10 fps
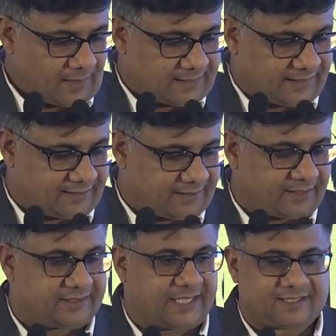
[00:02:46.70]
This is
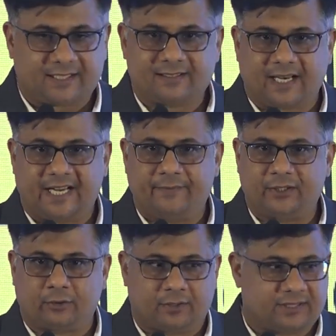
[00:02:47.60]
just a slide
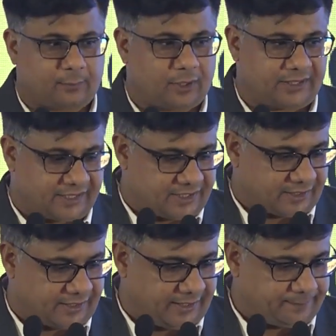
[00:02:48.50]
which talks about that
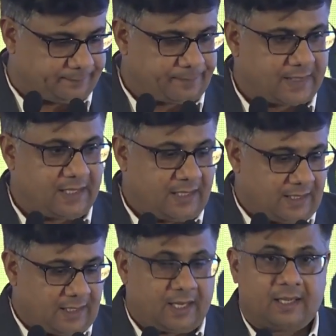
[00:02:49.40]
journey.
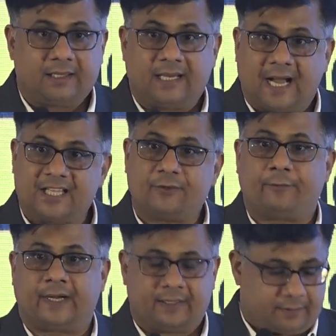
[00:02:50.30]
Last
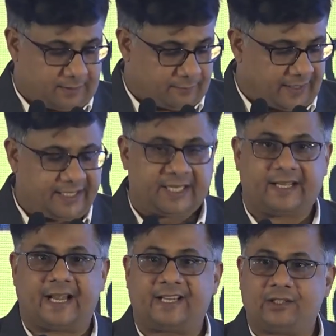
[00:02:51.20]
one year has
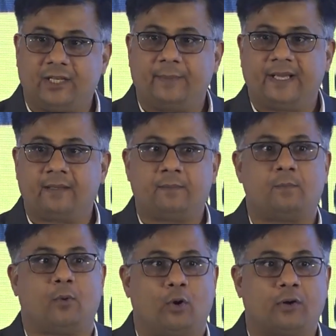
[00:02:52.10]
actually been
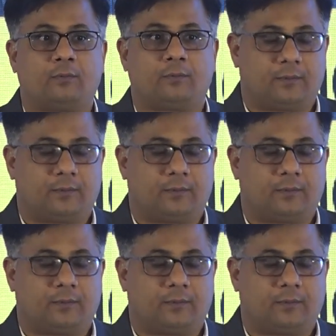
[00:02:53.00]
more